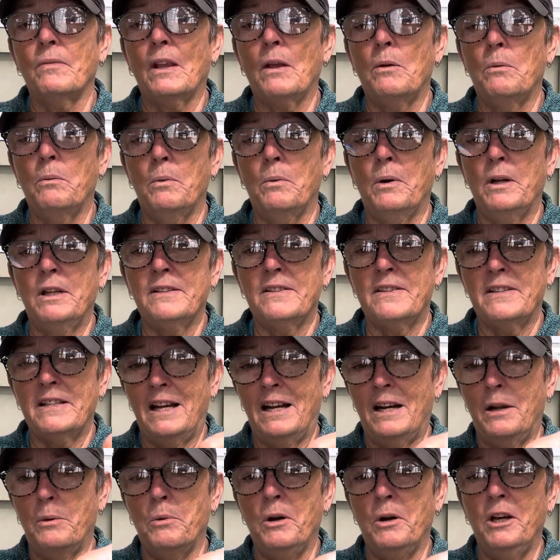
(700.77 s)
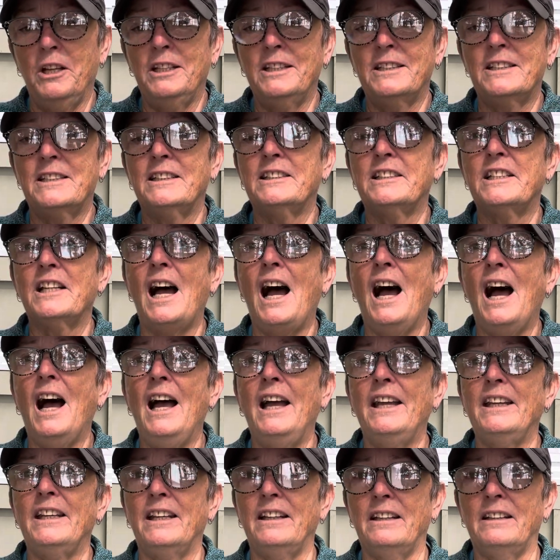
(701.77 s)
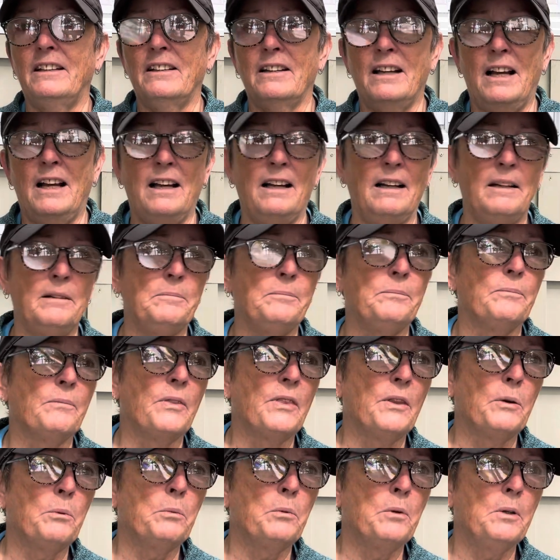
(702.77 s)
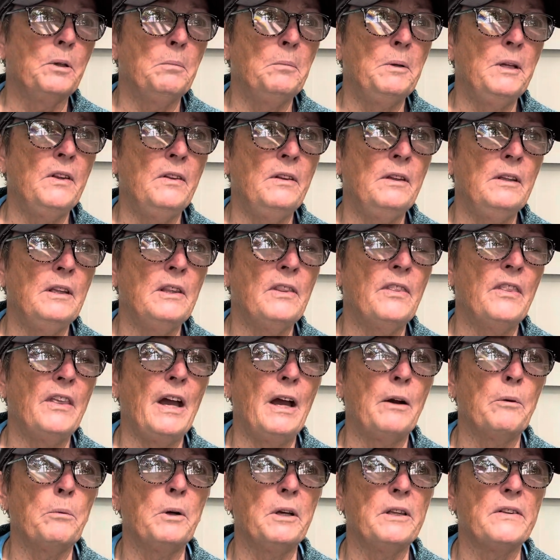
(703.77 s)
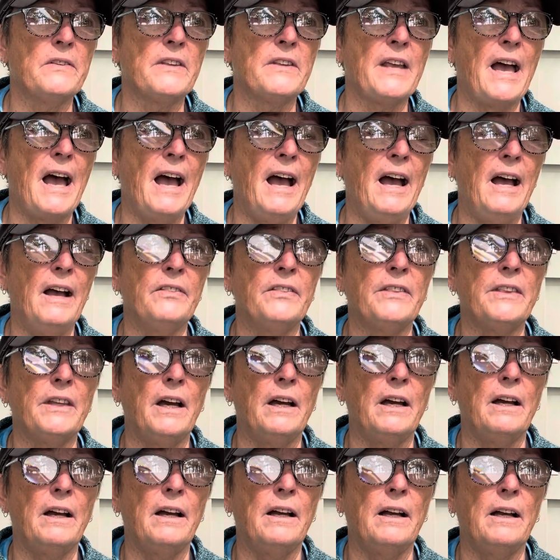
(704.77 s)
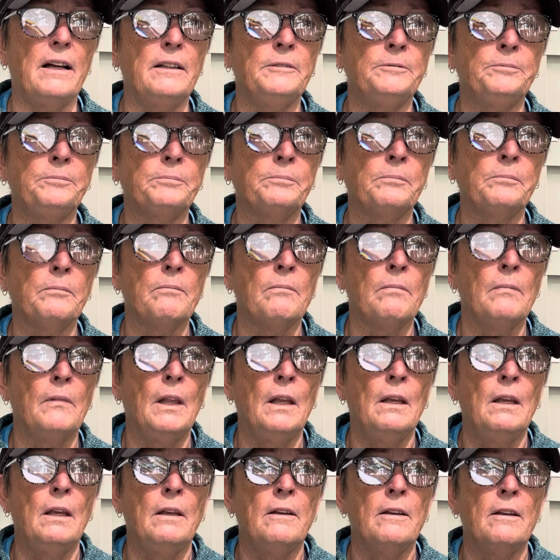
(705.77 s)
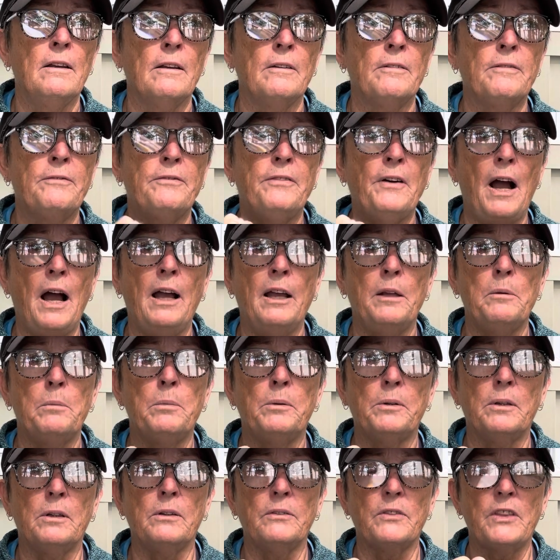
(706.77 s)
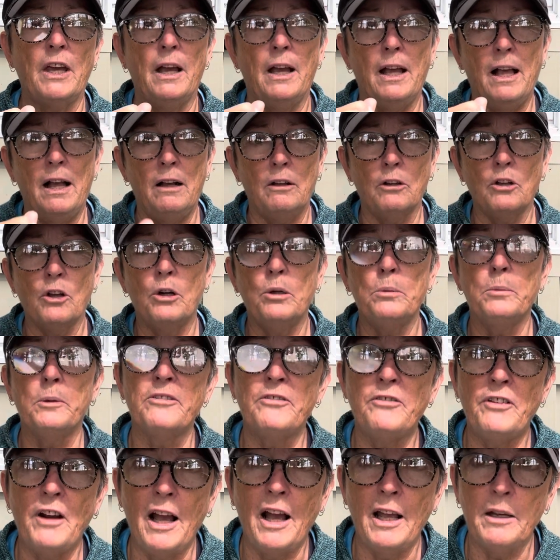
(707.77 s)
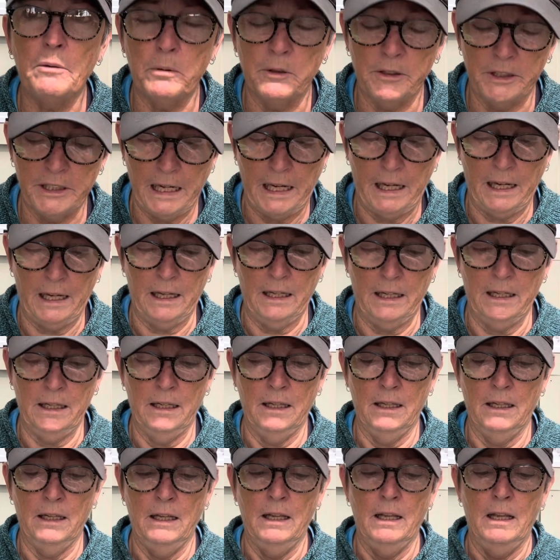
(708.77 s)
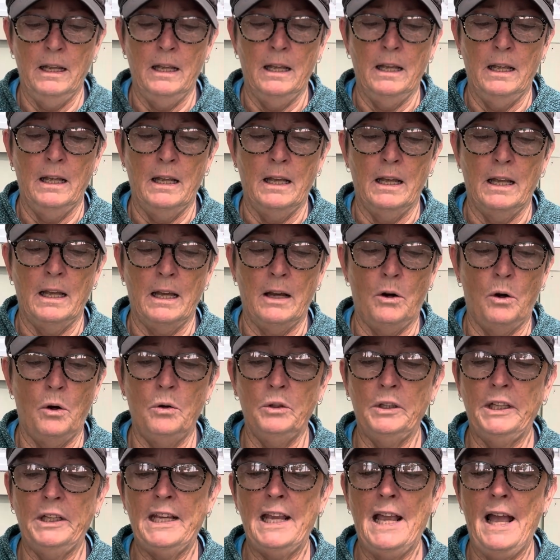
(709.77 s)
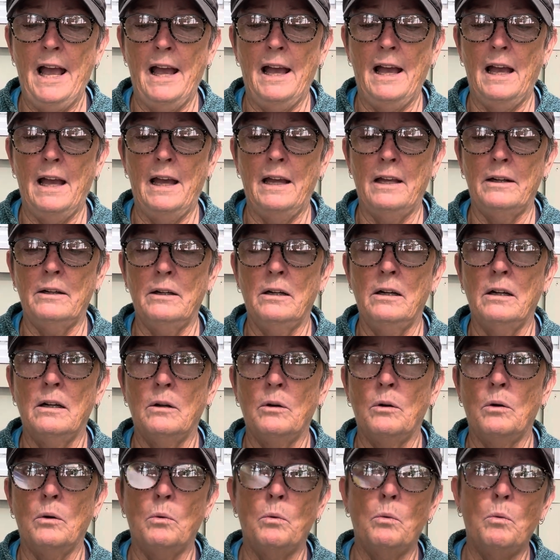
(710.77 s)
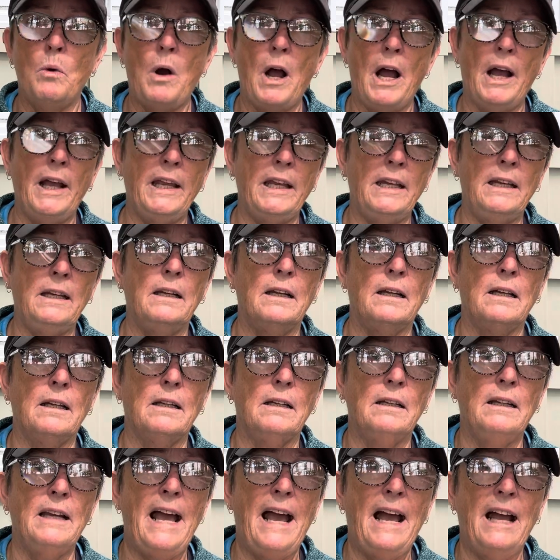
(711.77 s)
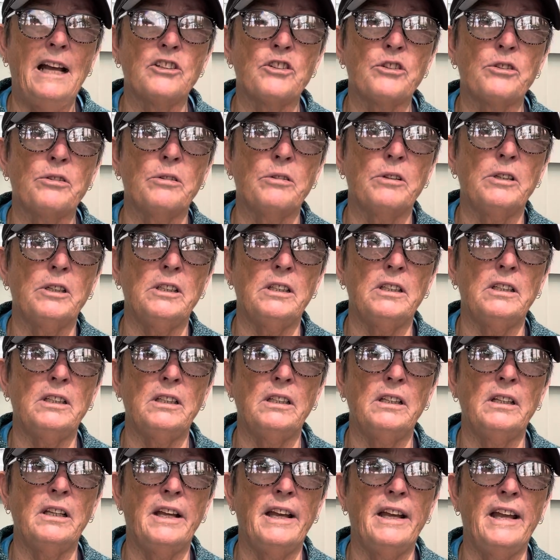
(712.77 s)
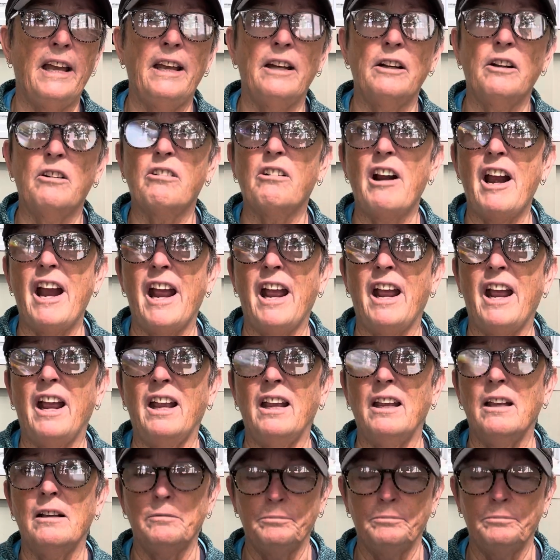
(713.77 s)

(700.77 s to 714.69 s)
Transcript: was that I wanted to dye it. The woman that was at the Algoma Fiber Day only had white, natural, and gray.